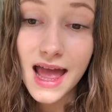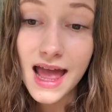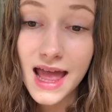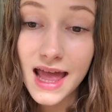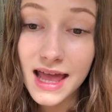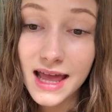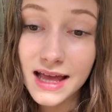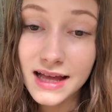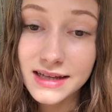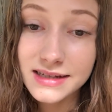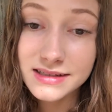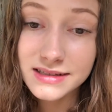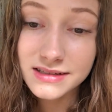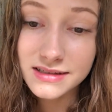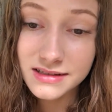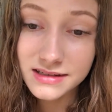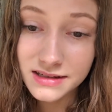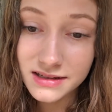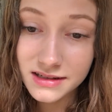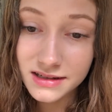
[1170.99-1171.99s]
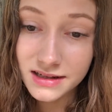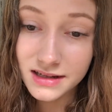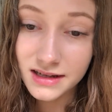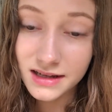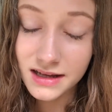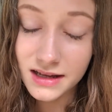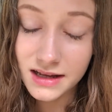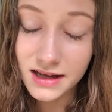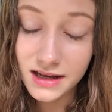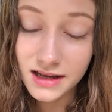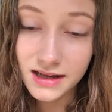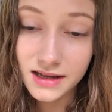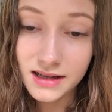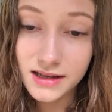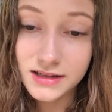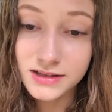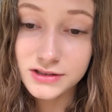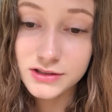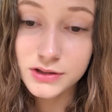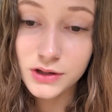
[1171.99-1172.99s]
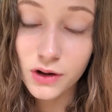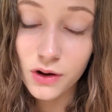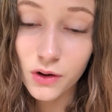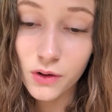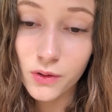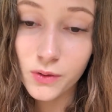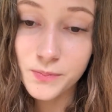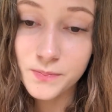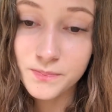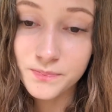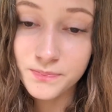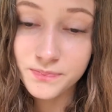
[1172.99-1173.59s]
And so,